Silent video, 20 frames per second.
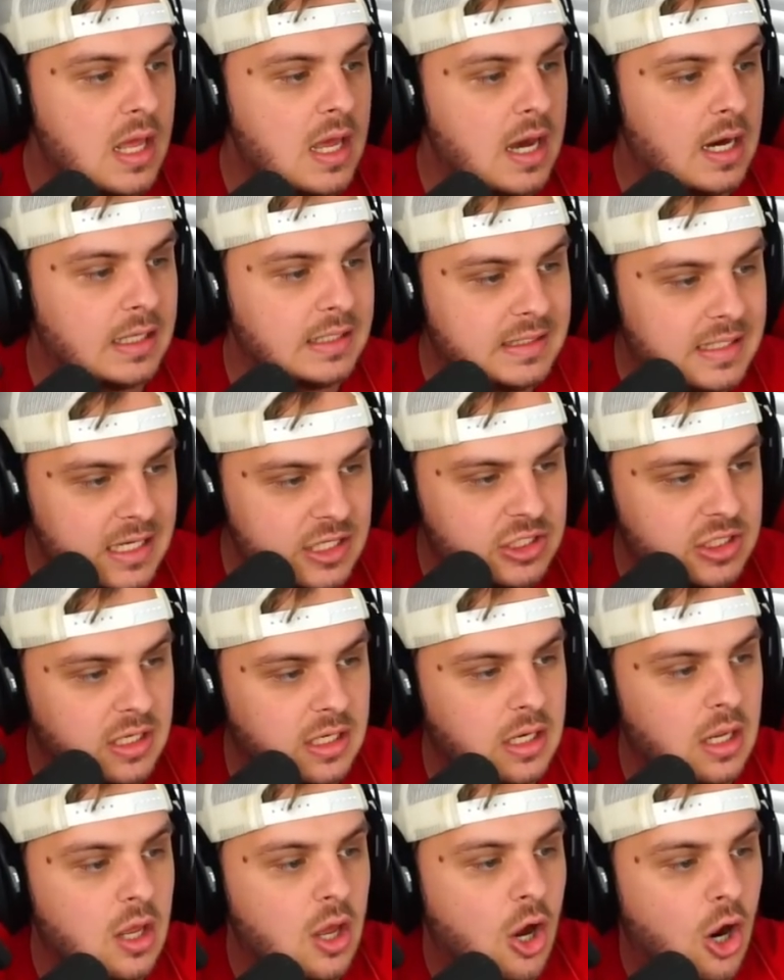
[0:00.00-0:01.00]

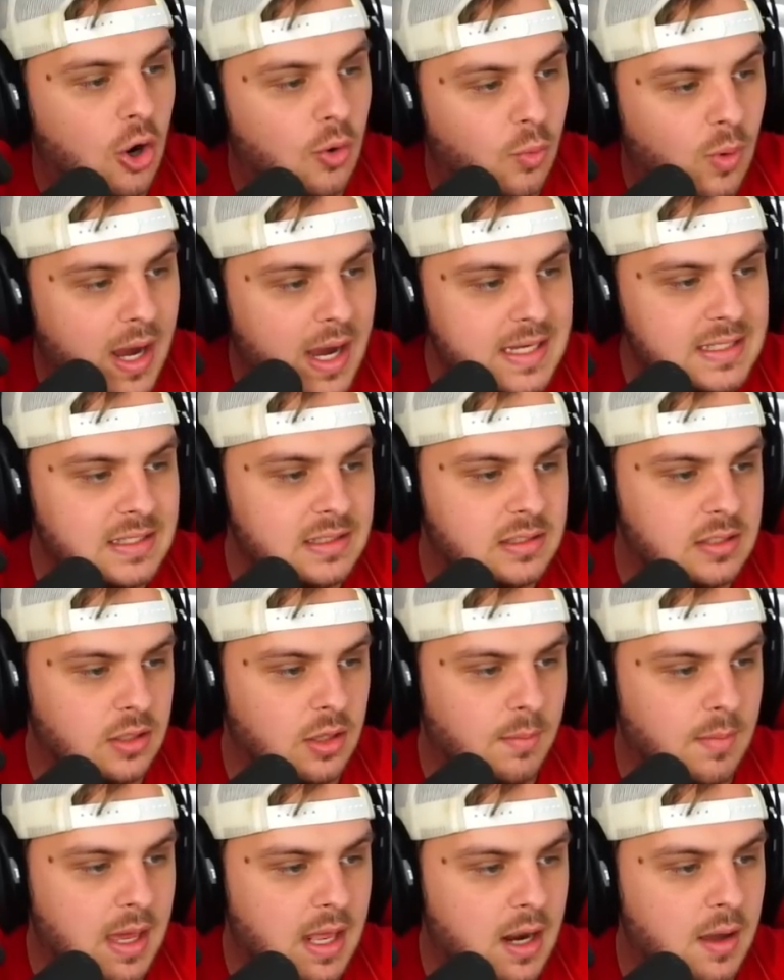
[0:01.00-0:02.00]
Addition, Horizon to the
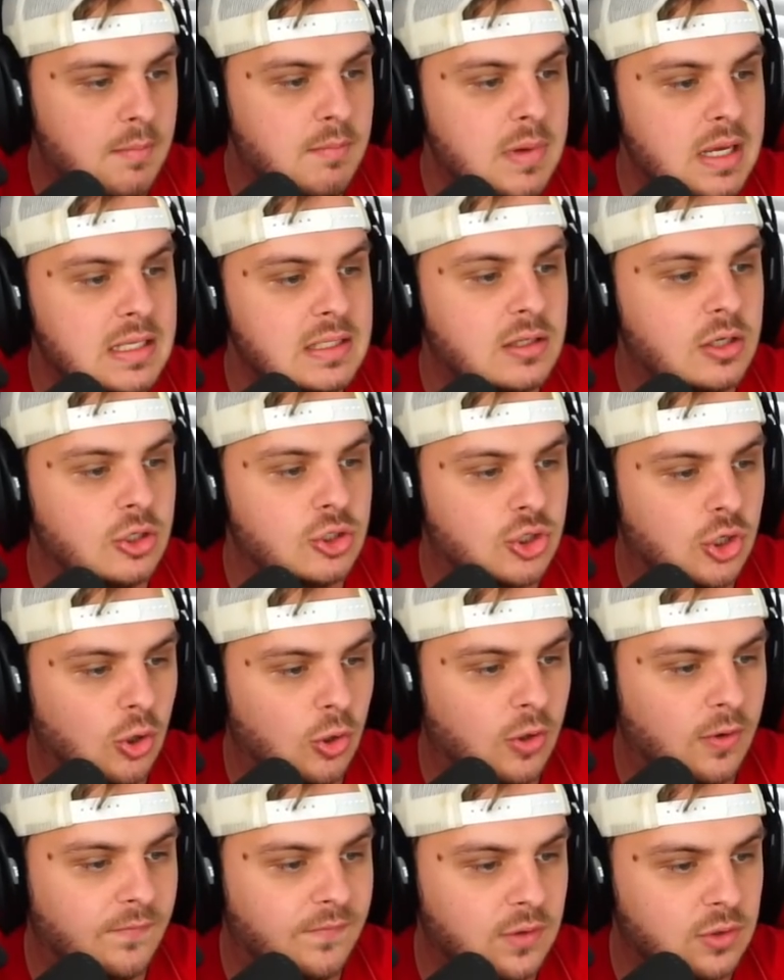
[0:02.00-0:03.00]
meta means
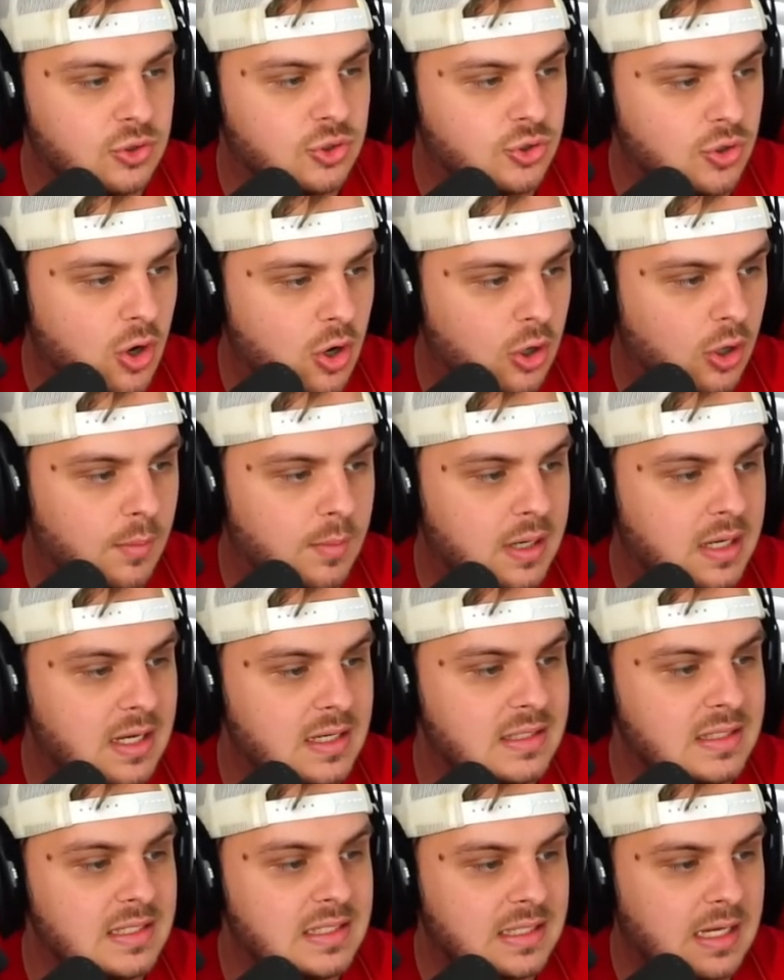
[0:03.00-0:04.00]
controller feels stronger
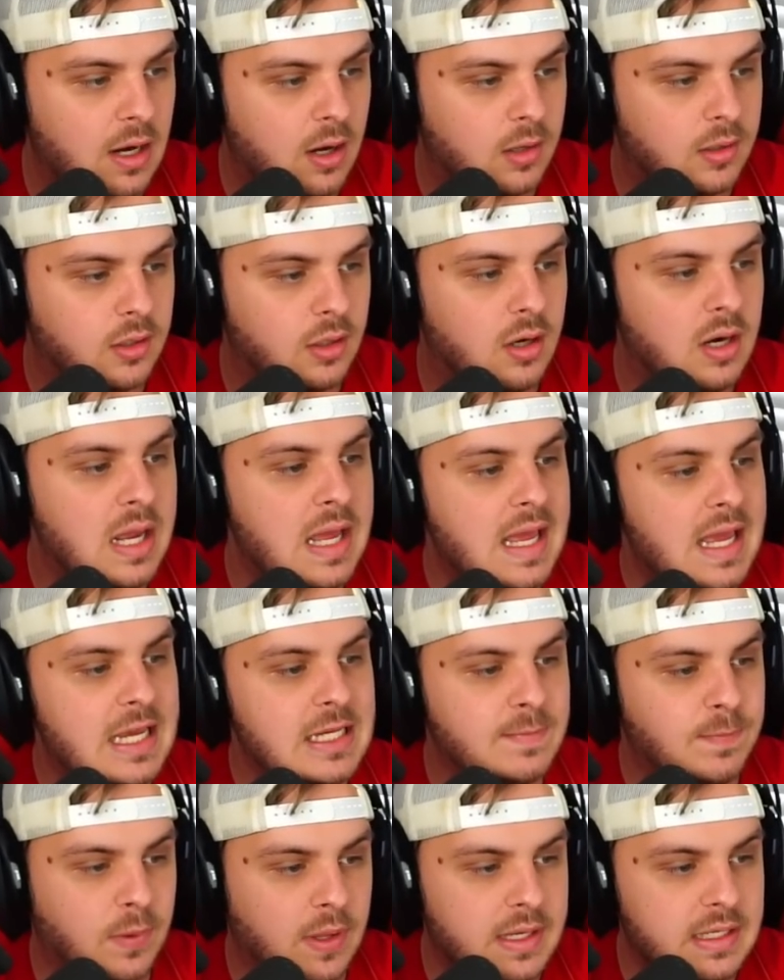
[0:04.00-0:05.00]
because this character
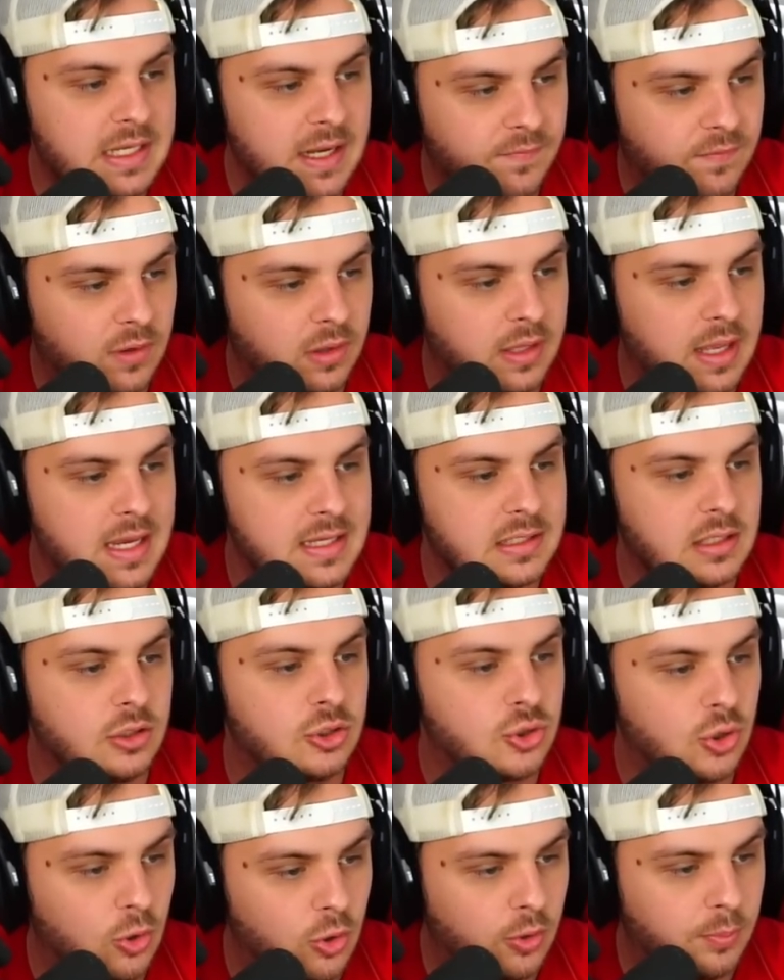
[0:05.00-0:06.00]
is played differently as
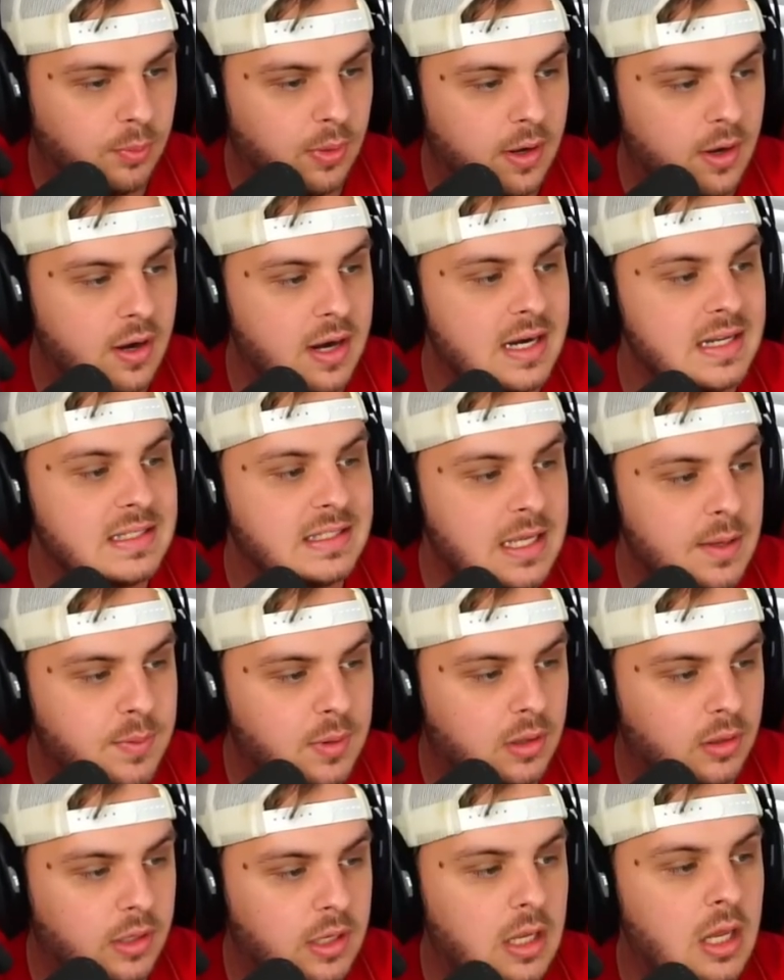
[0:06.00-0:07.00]
controller player and is
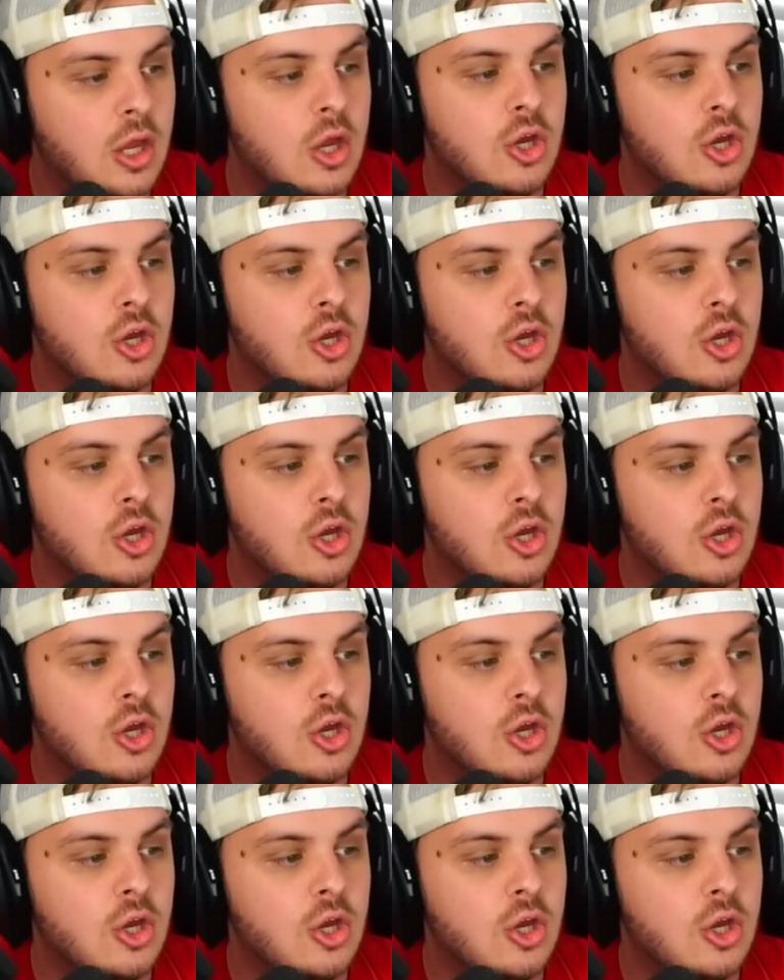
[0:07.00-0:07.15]
typically